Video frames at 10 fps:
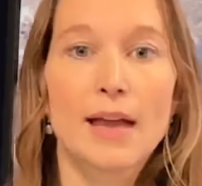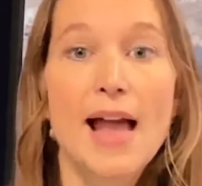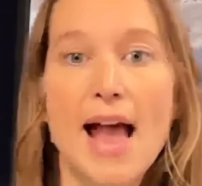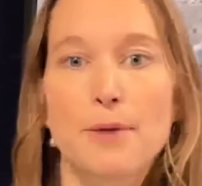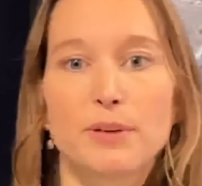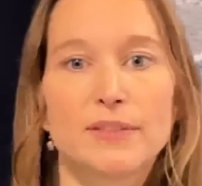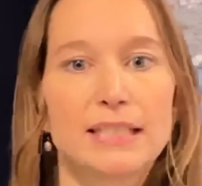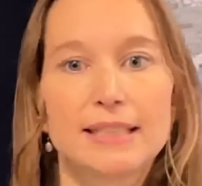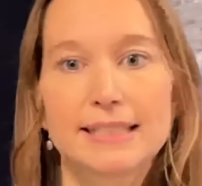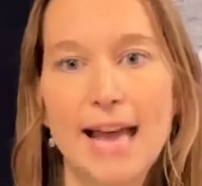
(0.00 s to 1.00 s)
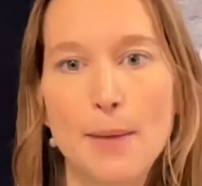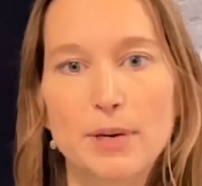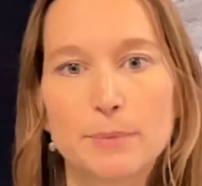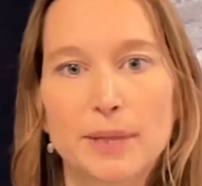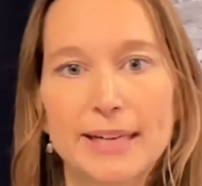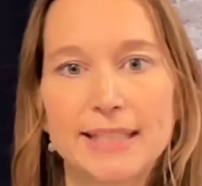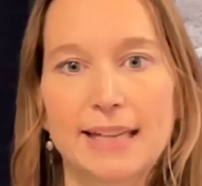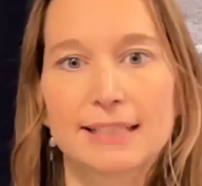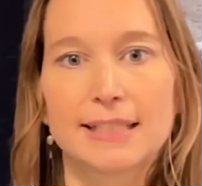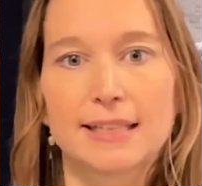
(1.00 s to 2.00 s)
And we've seen this happen in
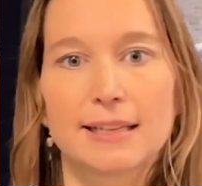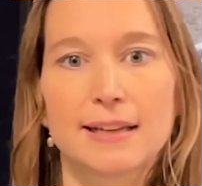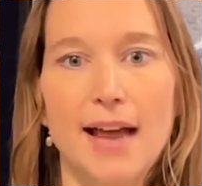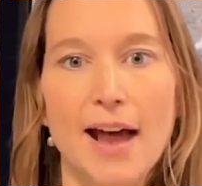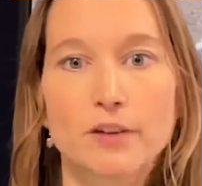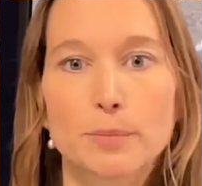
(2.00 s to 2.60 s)
playtesting. After